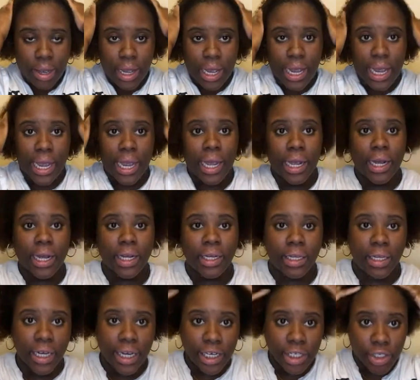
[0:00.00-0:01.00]
and
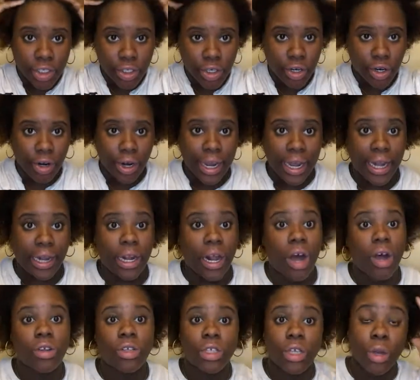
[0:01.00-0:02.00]
conditioner and
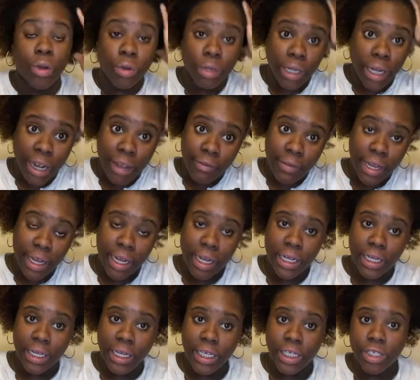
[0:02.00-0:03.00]
also leave-in
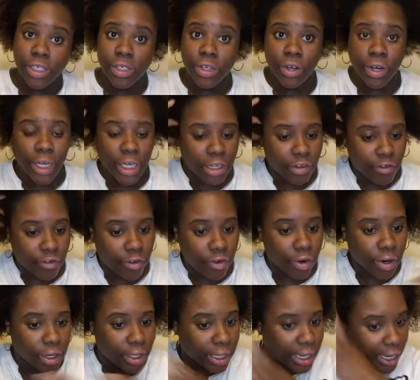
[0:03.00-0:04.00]
conditioner is
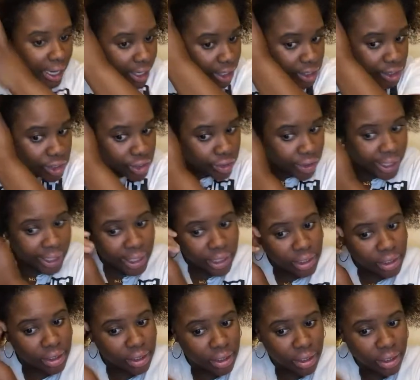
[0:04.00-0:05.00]
for the hair
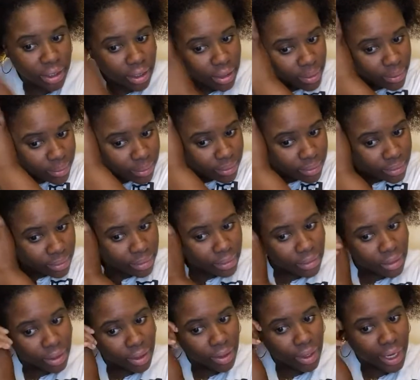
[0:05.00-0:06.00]
strands
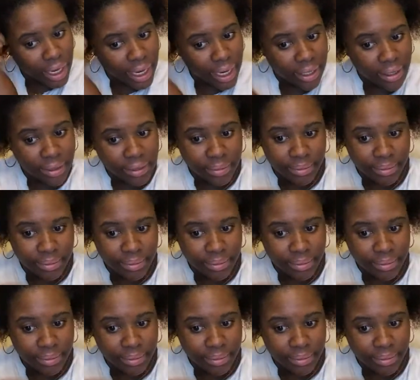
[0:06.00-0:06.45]
okay